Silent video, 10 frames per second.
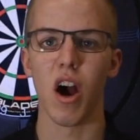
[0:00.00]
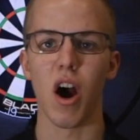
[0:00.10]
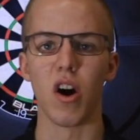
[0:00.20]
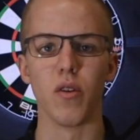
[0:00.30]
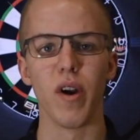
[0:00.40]

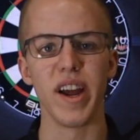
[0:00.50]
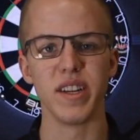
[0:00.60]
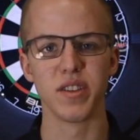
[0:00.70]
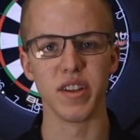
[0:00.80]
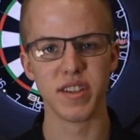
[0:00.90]
Alright,
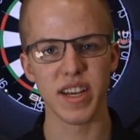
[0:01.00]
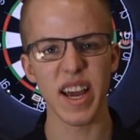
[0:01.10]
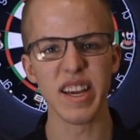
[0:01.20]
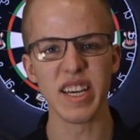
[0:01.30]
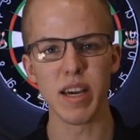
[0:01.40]
so the
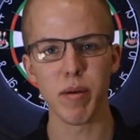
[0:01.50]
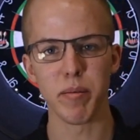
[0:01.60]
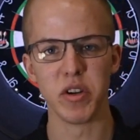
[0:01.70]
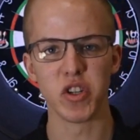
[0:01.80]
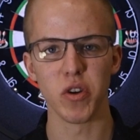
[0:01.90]
second game I'm
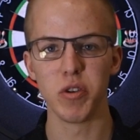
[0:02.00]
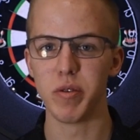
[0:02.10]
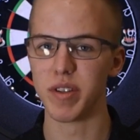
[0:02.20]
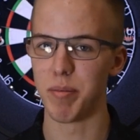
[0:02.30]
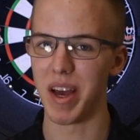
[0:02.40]
going to show you
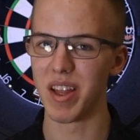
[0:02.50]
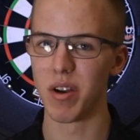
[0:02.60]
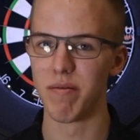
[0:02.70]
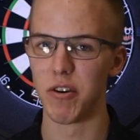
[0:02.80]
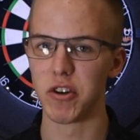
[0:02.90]
is my
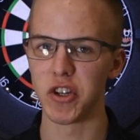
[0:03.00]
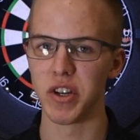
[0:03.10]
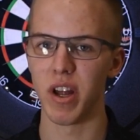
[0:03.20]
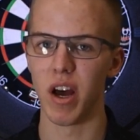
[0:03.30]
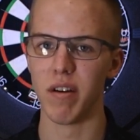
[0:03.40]
little
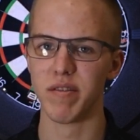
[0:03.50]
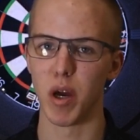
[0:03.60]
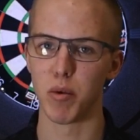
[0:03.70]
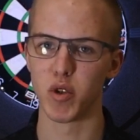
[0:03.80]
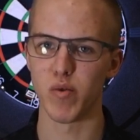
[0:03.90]
version of
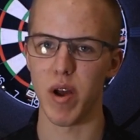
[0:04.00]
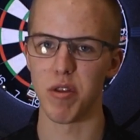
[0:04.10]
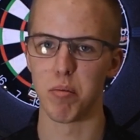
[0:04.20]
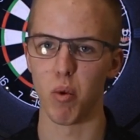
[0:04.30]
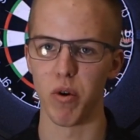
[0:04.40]
doubles around
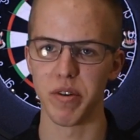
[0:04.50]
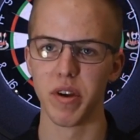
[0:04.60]
the board.